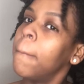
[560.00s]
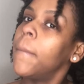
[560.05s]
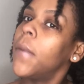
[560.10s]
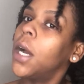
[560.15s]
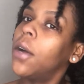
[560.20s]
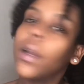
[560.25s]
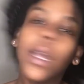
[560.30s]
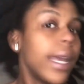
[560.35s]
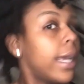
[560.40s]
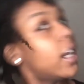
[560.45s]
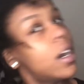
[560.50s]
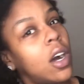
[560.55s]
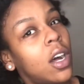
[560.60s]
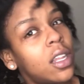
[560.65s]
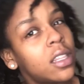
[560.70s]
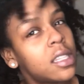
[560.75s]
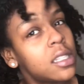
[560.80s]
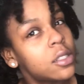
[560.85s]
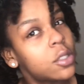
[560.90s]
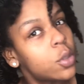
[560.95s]
Okay, all
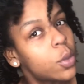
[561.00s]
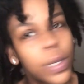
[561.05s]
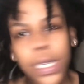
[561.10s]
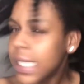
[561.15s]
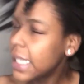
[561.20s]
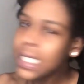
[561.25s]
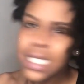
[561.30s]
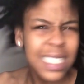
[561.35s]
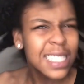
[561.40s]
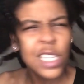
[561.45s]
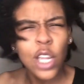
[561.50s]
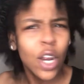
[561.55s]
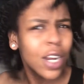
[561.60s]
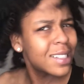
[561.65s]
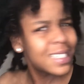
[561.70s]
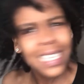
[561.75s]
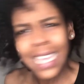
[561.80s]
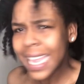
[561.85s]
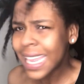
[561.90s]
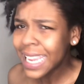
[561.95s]
the twists are
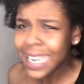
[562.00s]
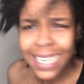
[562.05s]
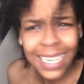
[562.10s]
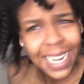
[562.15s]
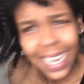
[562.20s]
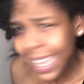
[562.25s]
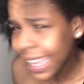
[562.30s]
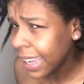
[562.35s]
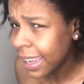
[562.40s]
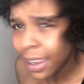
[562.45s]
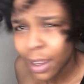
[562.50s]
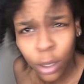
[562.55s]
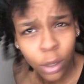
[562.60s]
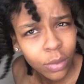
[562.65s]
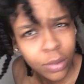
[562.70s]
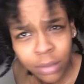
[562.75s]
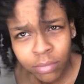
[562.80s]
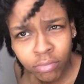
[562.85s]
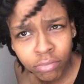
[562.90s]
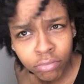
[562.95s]
taken down.